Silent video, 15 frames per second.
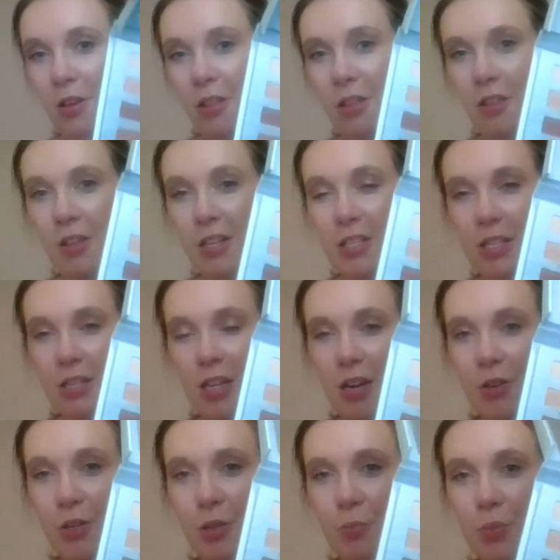this is how
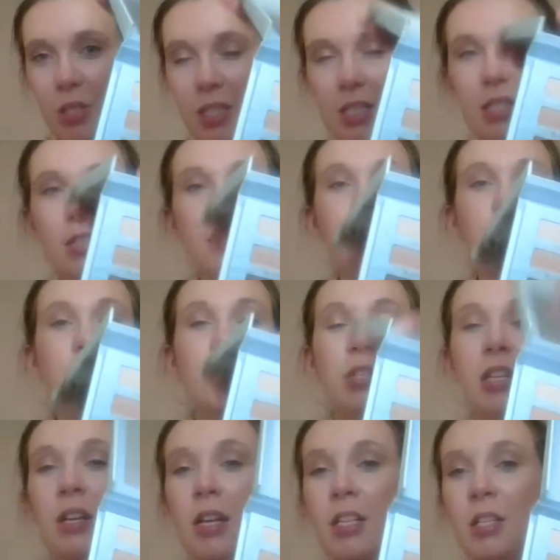it opens. There's a
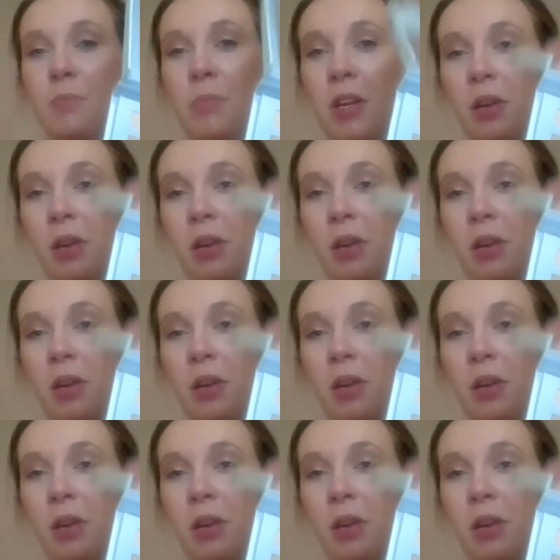nice big